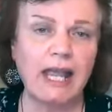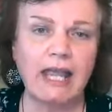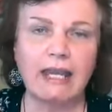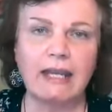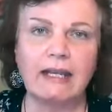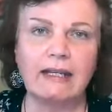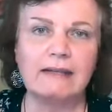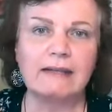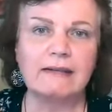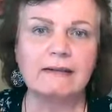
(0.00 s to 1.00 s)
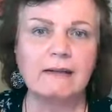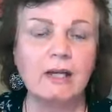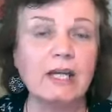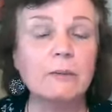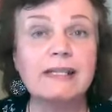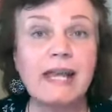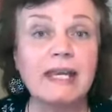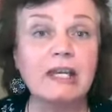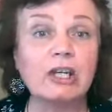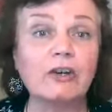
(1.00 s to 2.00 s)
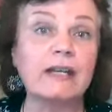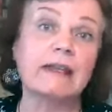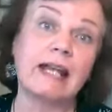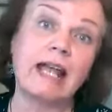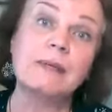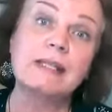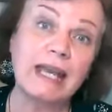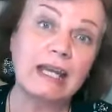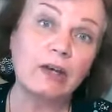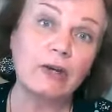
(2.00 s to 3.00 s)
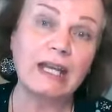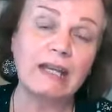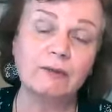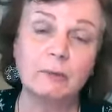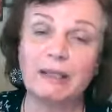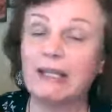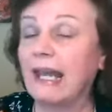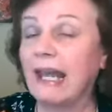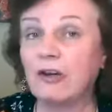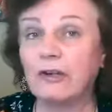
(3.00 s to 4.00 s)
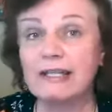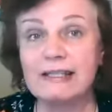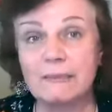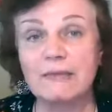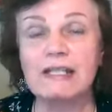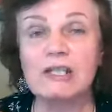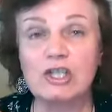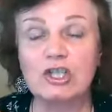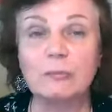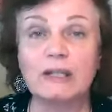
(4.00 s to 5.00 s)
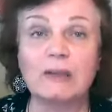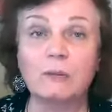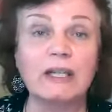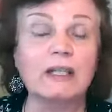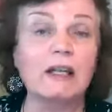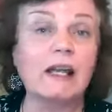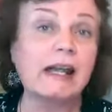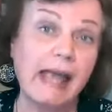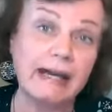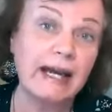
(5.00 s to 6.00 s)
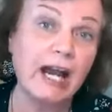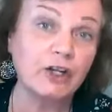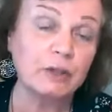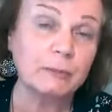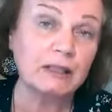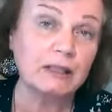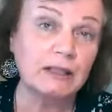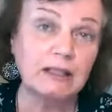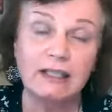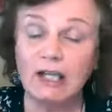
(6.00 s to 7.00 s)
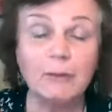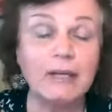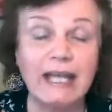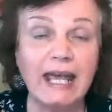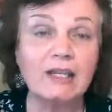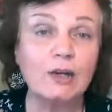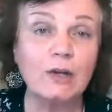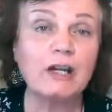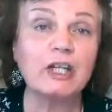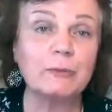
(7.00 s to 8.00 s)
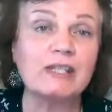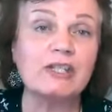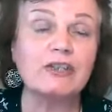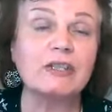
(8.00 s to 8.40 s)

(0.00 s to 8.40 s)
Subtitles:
and he was angry, and then I was angry at him for being angry at something stupid, and we had an argument. And we had had no arguments during